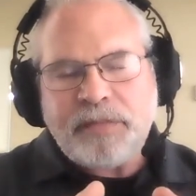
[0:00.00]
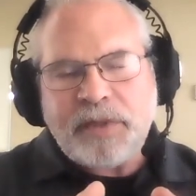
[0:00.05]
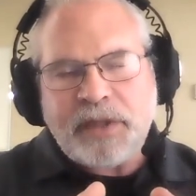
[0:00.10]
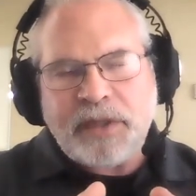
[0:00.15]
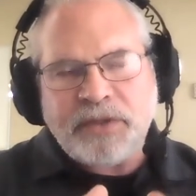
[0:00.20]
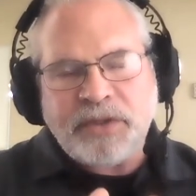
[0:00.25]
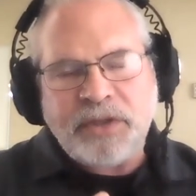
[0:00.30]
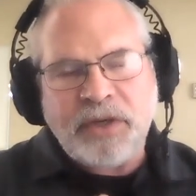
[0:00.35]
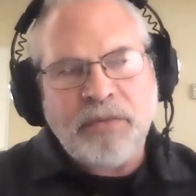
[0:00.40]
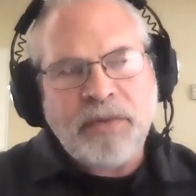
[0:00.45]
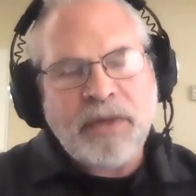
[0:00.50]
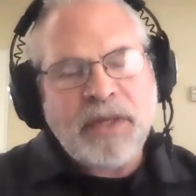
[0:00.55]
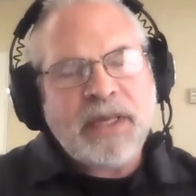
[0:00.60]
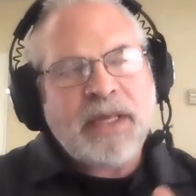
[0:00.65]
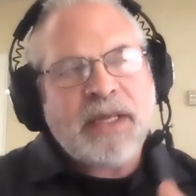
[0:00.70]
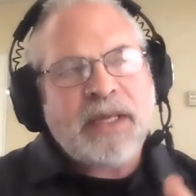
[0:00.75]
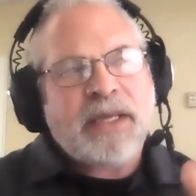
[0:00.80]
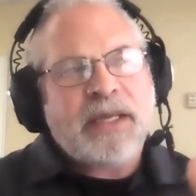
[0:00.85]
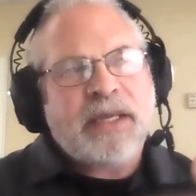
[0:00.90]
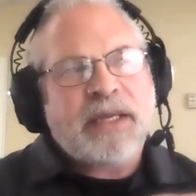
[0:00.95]
So
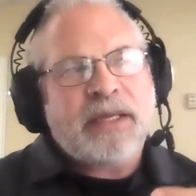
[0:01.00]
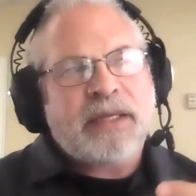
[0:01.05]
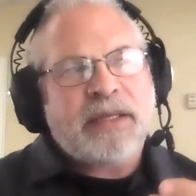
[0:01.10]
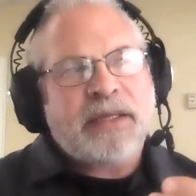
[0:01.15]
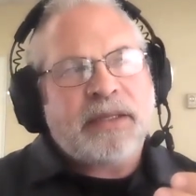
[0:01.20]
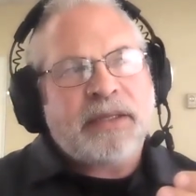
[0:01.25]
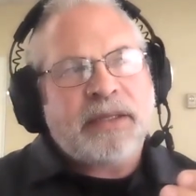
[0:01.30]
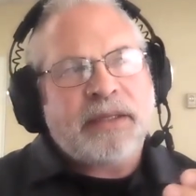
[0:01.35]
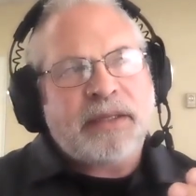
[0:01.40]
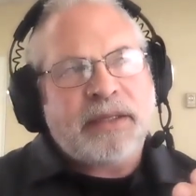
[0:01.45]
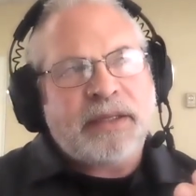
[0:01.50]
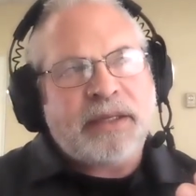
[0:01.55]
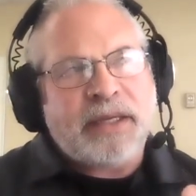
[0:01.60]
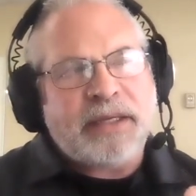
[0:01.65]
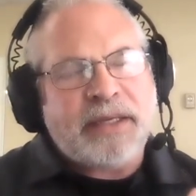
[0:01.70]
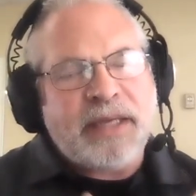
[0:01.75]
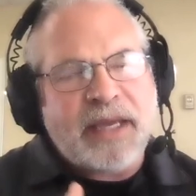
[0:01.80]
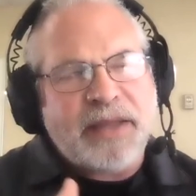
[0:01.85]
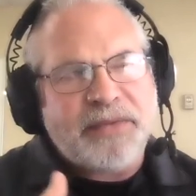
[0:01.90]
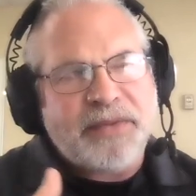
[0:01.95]

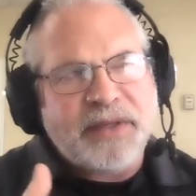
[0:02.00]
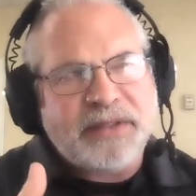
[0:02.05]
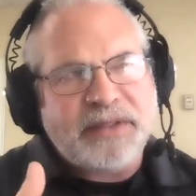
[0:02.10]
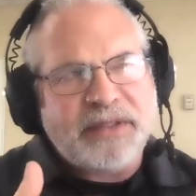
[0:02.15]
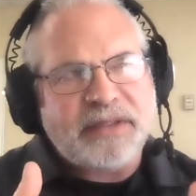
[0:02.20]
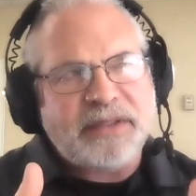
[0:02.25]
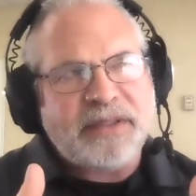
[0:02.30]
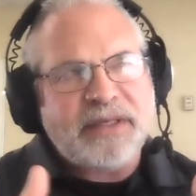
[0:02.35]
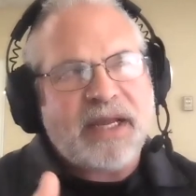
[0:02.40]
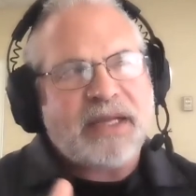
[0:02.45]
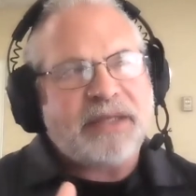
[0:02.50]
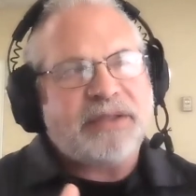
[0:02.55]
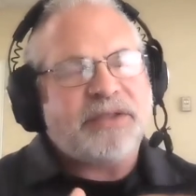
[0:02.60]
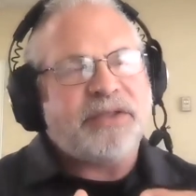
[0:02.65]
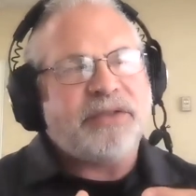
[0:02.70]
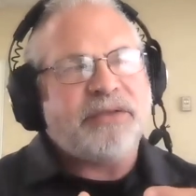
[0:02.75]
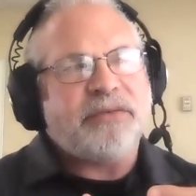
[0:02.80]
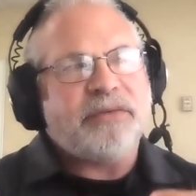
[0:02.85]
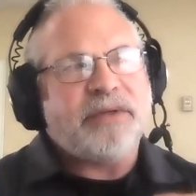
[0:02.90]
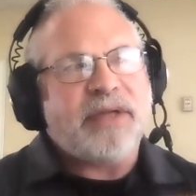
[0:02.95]
again, this is not
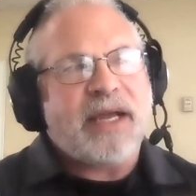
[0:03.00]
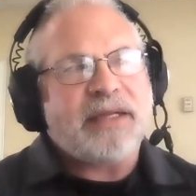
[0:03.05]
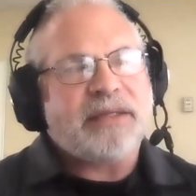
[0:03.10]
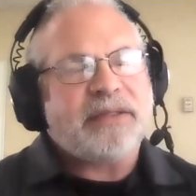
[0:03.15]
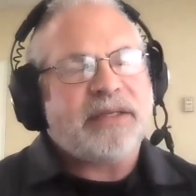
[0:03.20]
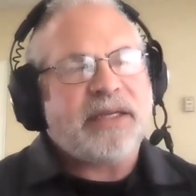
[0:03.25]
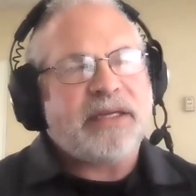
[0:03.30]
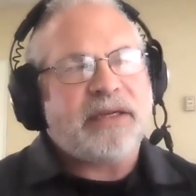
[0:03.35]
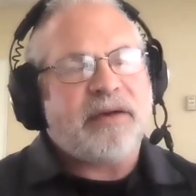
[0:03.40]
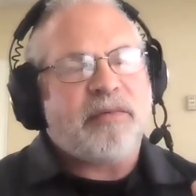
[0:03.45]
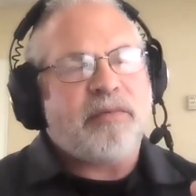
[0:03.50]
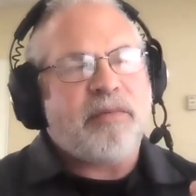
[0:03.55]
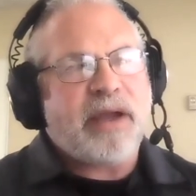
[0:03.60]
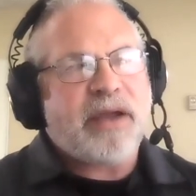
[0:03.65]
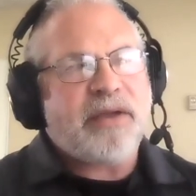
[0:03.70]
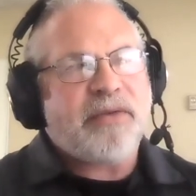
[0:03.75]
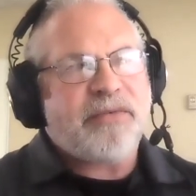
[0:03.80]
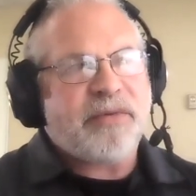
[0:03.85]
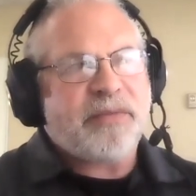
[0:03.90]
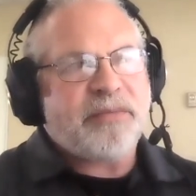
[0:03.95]
to not take
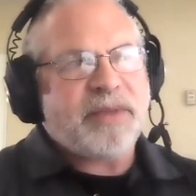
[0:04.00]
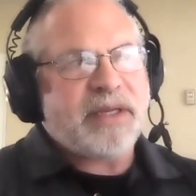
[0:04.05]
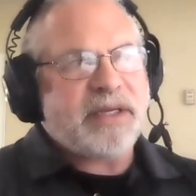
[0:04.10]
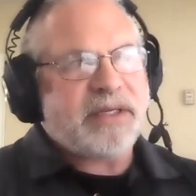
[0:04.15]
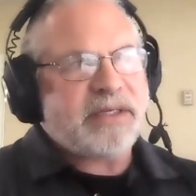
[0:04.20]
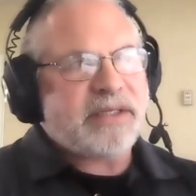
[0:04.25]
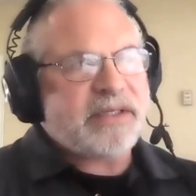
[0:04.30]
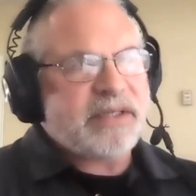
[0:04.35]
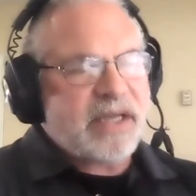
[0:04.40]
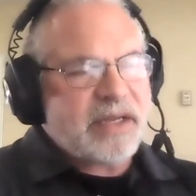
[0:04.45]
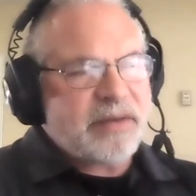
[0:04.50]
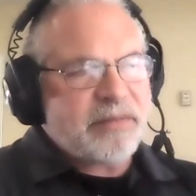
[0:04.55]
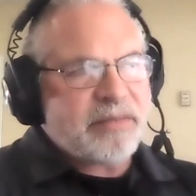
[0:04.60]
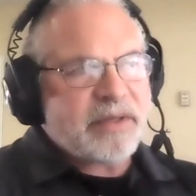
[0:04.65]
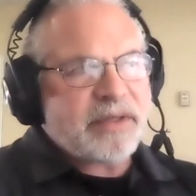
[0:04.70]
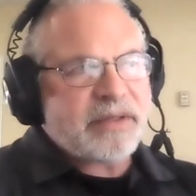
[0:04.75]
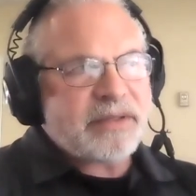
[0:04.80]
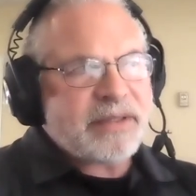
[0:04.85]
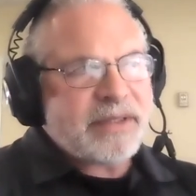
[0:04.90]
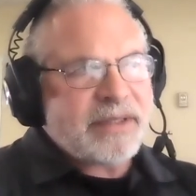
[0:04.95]
away from the
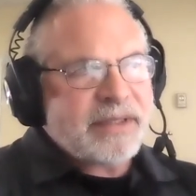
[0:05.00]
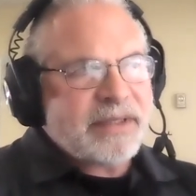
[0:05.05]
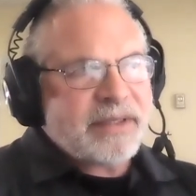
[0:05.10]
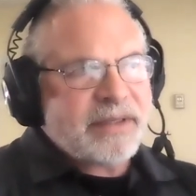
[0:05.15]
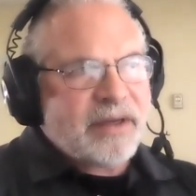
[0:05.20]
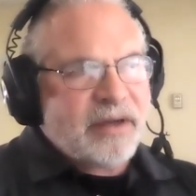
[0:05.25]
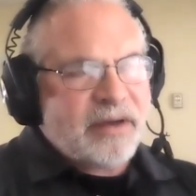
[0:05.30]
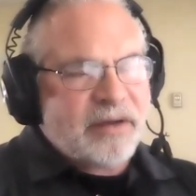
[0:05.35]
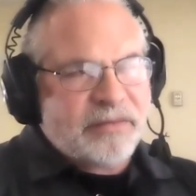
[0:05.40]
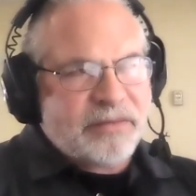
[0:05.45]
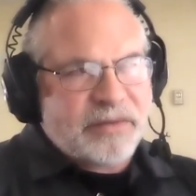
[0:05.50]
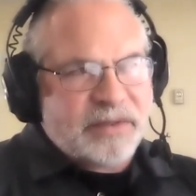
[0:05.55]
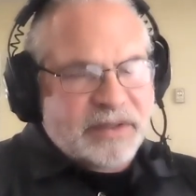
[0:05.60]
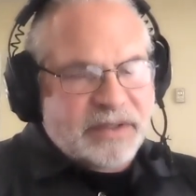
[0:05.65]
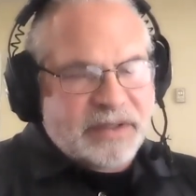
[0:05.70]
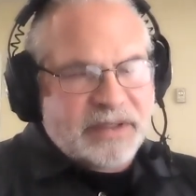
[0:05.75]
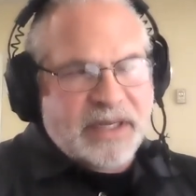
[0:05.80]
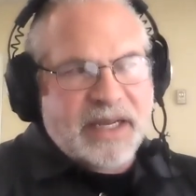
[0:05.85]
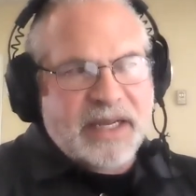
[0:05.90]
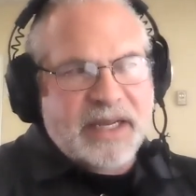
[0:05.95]
excitement of the
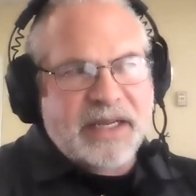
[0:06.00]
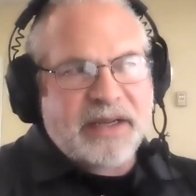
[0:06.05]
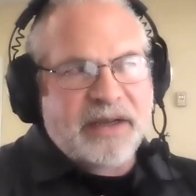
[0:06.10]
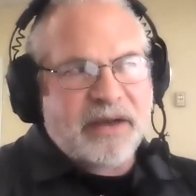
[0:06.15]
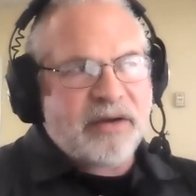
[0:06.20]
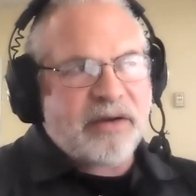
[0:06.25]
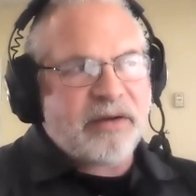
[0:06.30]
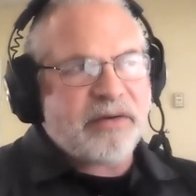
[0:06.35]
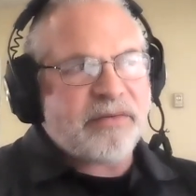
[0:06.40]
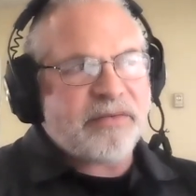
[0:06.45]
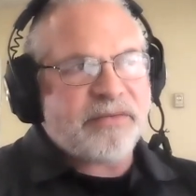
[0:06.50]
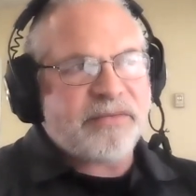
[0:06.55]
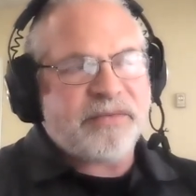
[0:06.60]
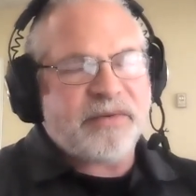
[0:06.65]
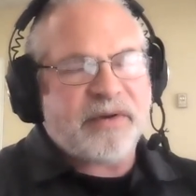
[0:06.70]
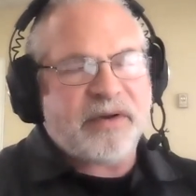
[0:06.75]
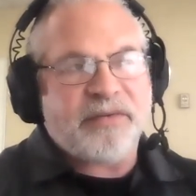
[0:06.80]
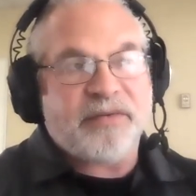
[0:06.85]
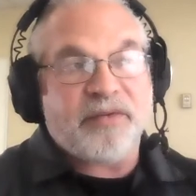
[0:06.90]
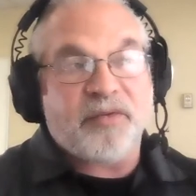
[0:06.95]
day of
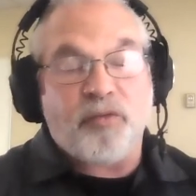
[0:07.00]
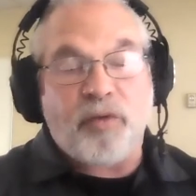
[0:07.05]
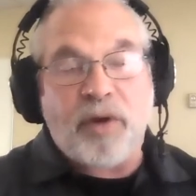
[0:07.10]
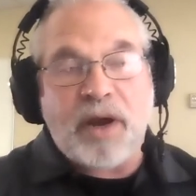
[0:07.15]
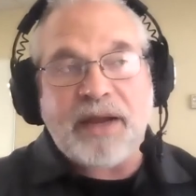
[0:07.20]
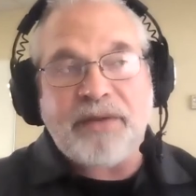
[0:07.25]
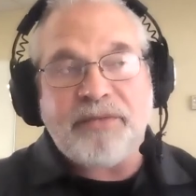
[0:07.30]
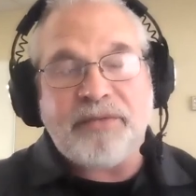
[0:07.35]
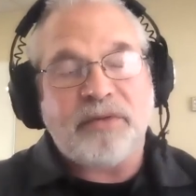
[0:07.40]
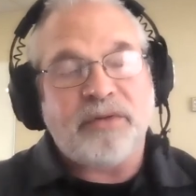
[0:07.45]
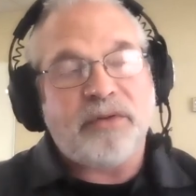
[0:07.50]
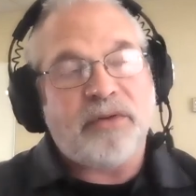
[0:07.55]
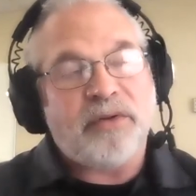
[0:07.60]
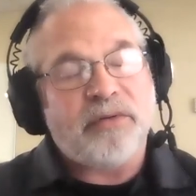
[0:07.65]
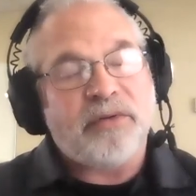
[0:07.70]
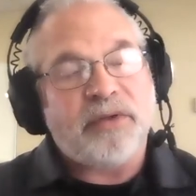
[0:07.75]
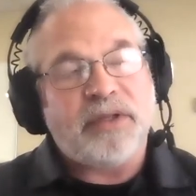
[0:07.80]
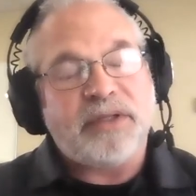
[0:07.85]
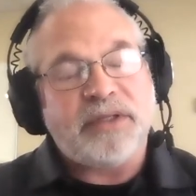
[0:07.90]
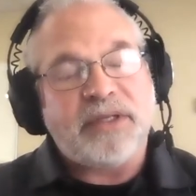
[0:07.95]
arrival
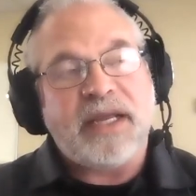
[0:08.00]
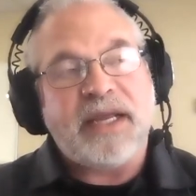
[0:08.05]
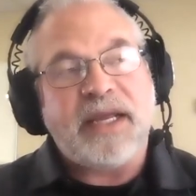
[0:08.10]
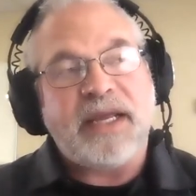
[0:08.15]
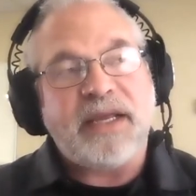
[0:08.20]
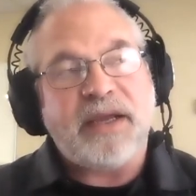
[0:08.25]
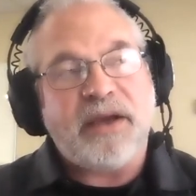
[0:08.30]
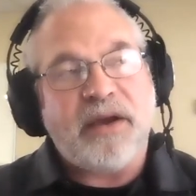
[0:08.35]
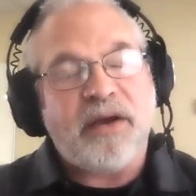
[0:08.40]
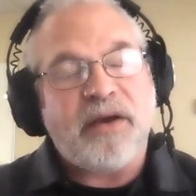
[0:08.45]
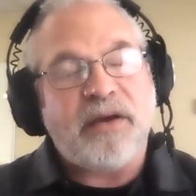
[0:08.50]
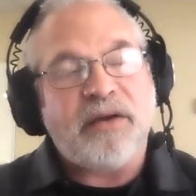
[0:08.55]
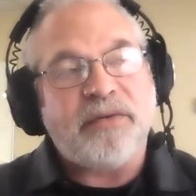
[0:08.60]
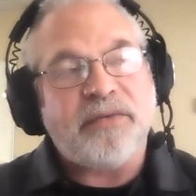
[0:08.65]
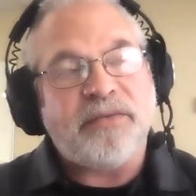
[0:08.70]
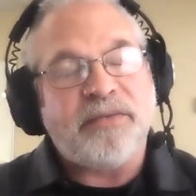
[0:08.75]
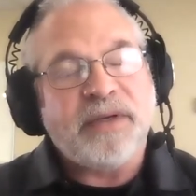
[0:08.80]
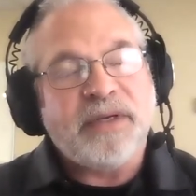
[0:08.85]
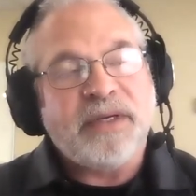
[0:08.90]
or the day of